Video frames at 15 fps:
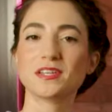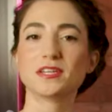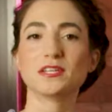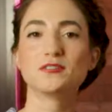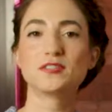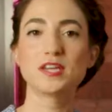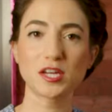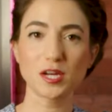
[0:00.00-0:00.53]

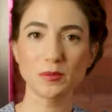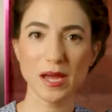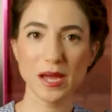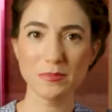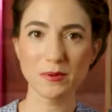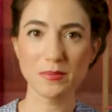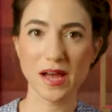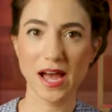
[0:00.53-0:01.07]
You take your
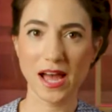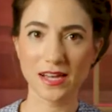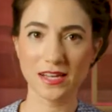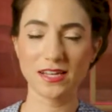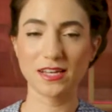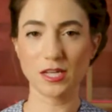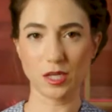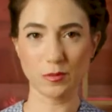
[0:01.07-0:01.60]
paper bag,
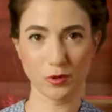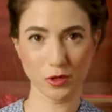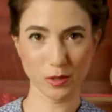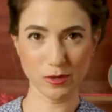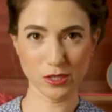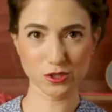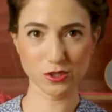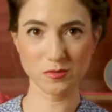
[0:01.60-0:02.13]
you put your
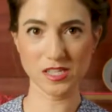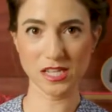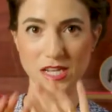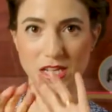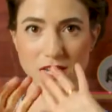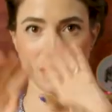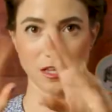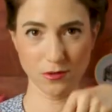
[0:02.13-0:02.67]
mushrooms in
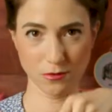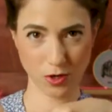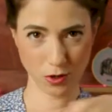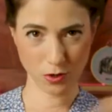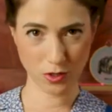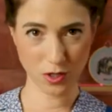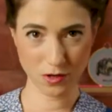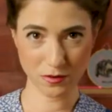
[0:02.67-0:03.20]
it, you
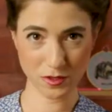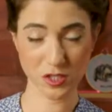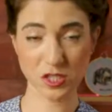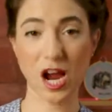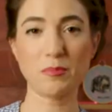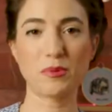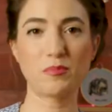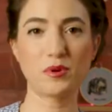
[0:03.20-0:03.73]
curl over the
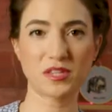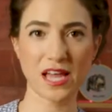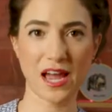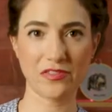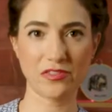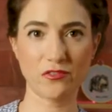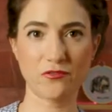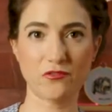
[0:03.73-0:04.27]
top, you put
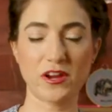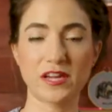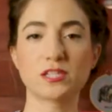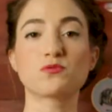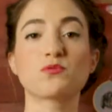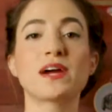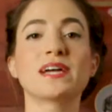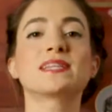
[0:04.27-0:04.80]
that in the fridge,
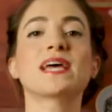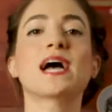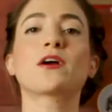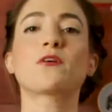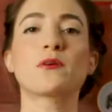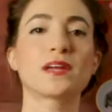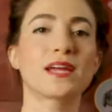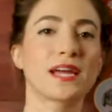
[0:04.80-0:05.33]
right? That
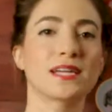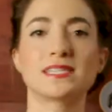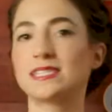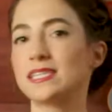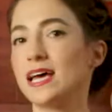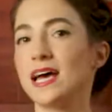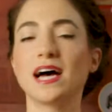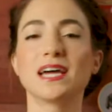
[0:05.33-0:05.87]

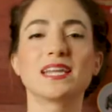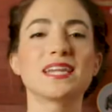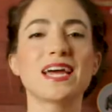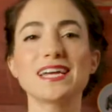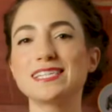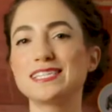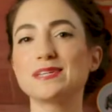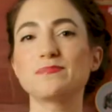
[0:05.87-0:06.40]
creates a
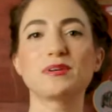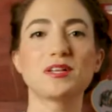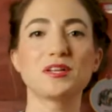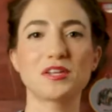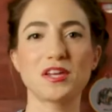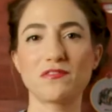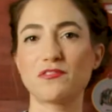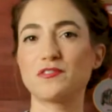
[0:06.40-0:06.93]
nice
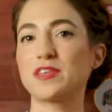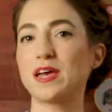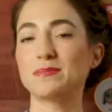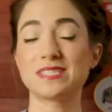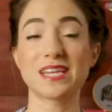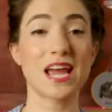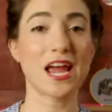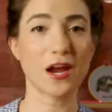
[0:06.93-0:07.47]
ability for them
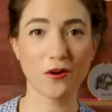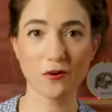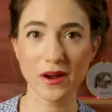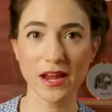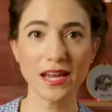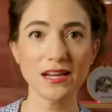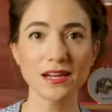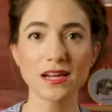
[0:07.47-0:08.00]
to
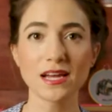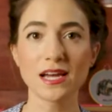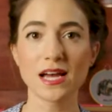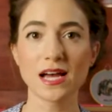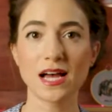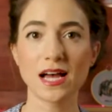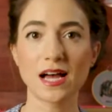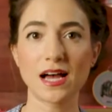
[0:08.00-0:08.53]
aerate,
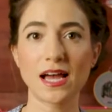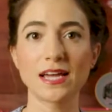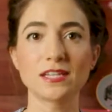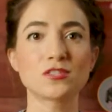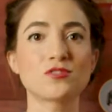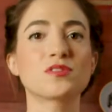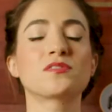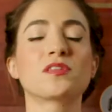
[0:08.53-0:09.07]
and
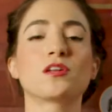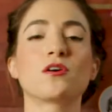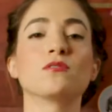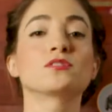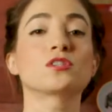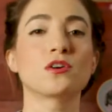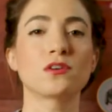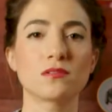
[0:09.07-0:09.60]
so that they don't
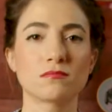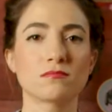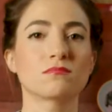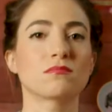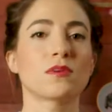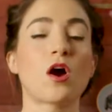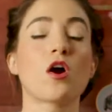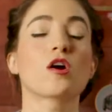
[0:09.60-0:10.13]
start
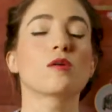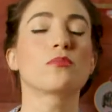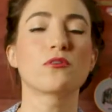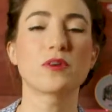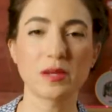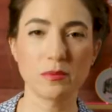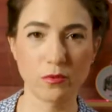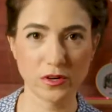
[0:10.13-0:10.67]

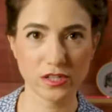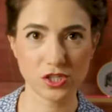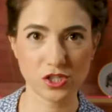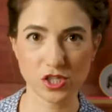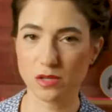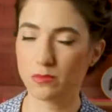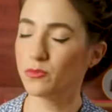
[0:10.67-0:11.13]
harboring moisture.